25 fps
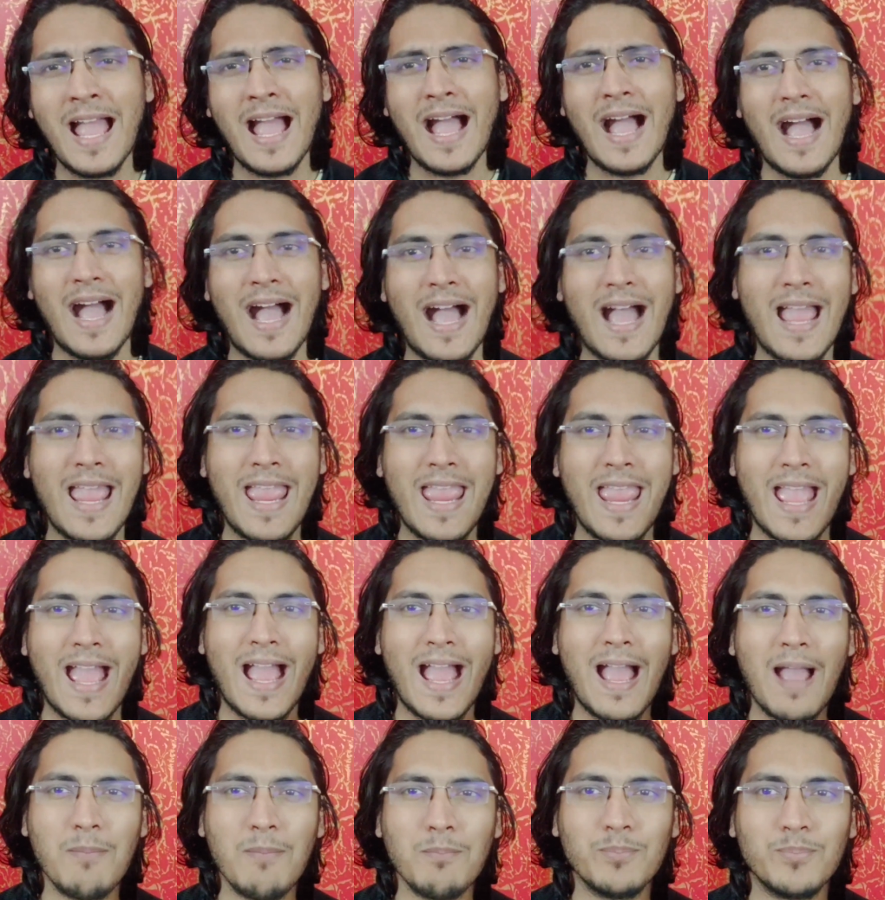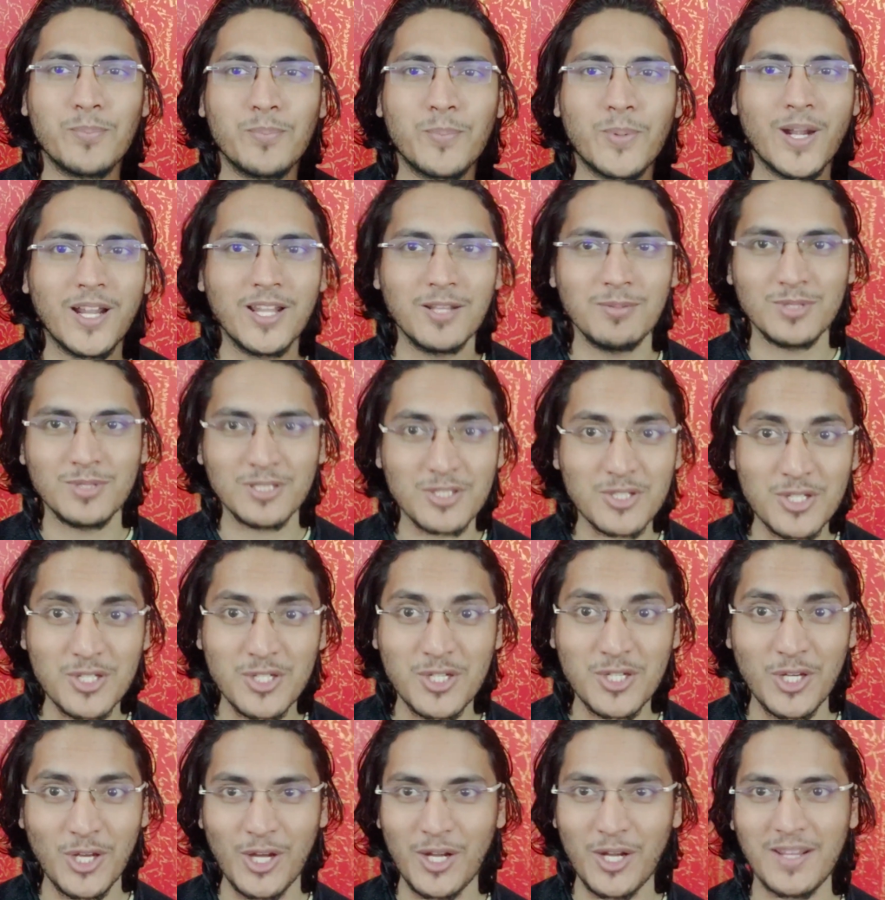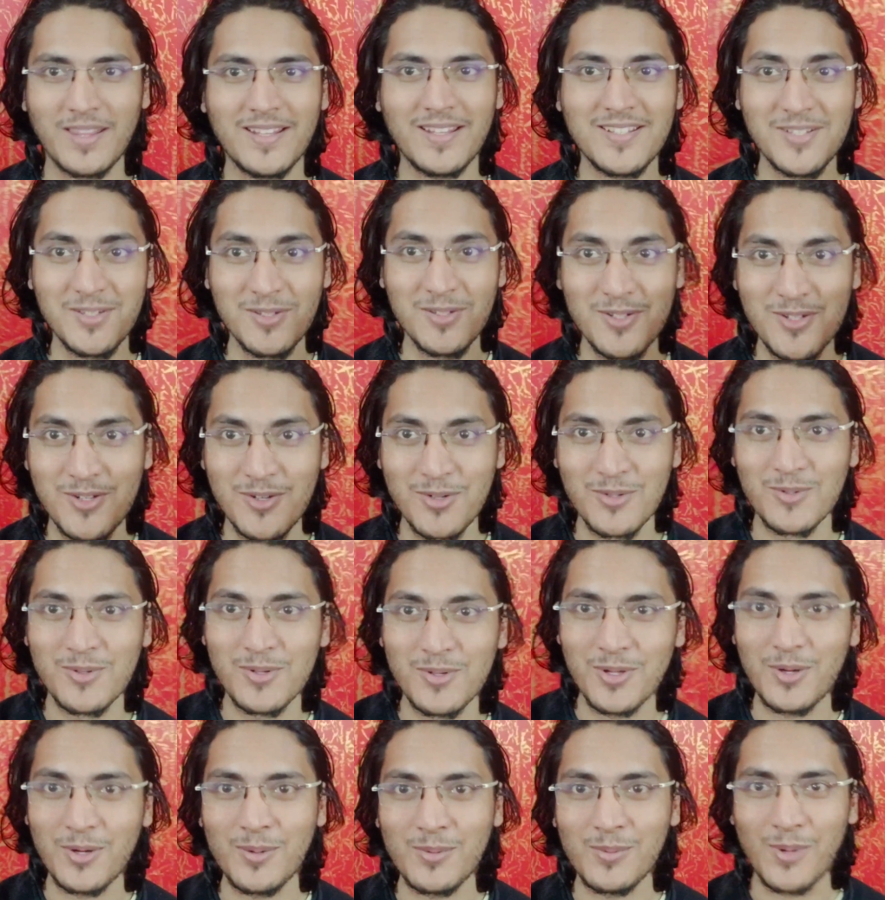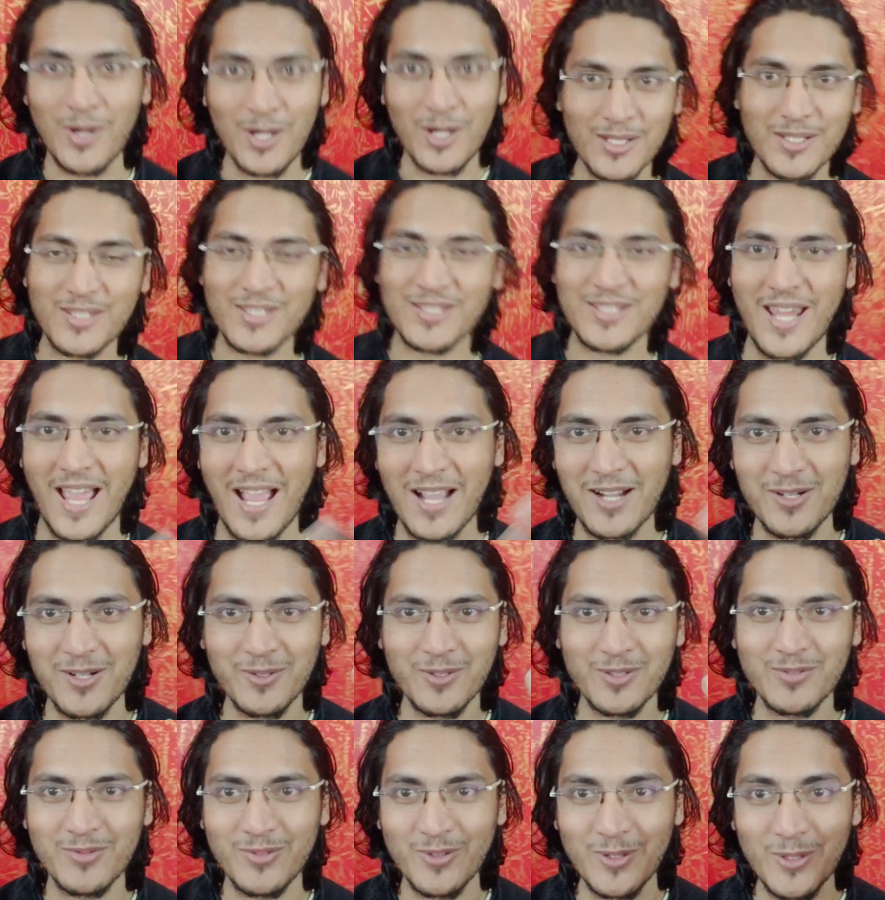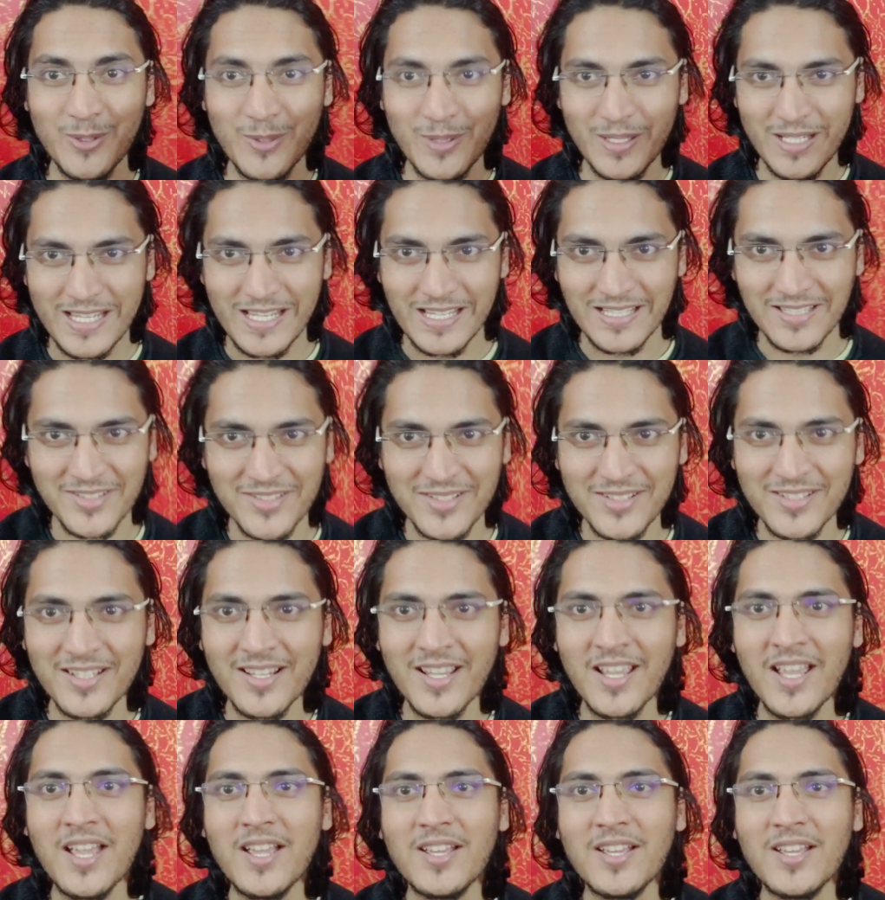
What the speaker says: I am pretty much sure that you do know what Stack Overflow is.